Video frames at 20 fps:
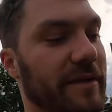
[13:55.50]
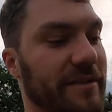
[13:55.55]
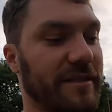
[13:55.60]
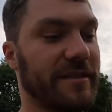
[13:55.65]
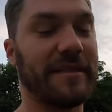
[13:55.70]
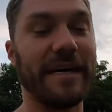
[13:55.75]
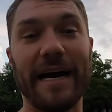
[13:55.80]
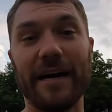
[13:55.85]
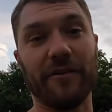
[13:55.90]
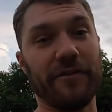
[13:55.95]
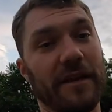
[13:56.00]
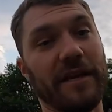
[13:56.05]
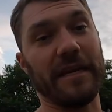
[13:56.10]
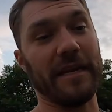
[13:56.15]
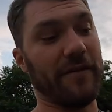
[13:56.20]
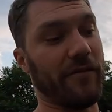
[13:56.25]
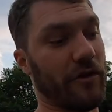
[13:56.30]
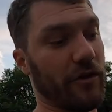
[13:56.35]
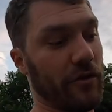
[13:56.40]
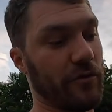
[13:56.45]
but it's a title that he
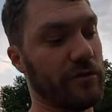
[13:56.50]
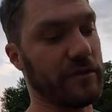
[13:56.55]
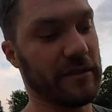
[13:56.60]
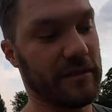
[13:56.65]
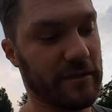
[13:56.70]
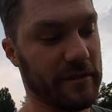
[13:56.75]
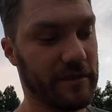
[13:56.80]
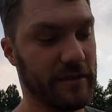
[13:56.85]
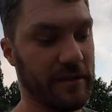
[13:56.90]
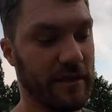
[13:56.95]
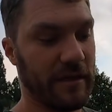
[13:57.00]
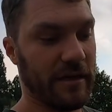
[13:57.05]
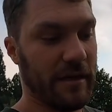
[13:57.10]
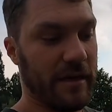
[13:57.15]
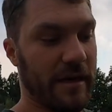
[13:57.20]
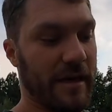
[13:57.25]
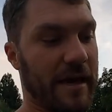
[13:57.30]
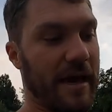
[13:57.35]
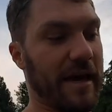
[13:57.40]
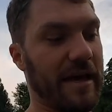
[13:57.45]
never uses.
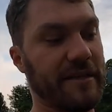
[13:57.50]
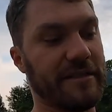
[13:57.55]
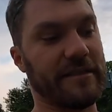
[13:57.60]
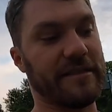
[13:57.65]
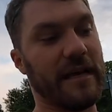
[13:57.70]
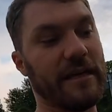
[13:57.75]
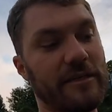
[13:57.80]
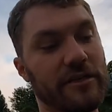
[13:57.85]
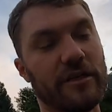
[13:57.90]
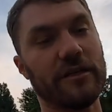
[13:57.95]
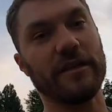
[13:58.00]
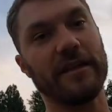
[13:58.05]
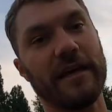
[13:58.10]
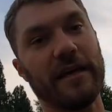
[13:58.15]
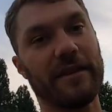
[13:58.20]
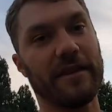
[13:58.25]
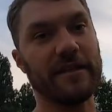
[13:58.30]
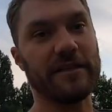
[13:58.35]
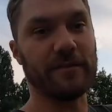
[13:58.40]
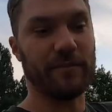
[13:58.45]
And
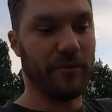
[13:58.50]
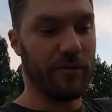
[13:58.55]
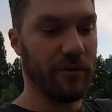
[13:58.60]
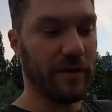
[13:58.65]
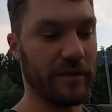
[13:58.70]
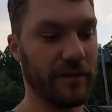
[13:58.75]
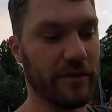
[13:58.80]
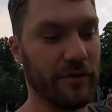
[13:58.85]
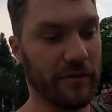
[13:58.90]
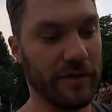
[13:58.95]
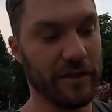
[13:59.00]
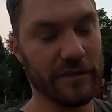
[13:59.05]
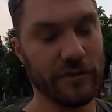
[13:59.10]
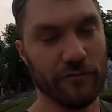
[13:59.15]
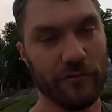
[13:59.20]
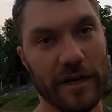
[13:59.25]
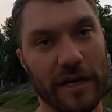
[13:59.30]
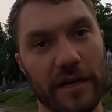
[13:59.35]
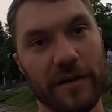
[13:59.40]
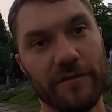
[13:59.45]
essentially, at this point, during
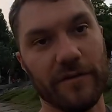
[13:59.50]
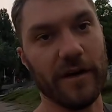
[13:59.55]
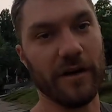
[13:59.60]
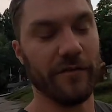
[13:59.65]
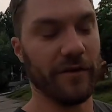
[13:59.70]
his reign of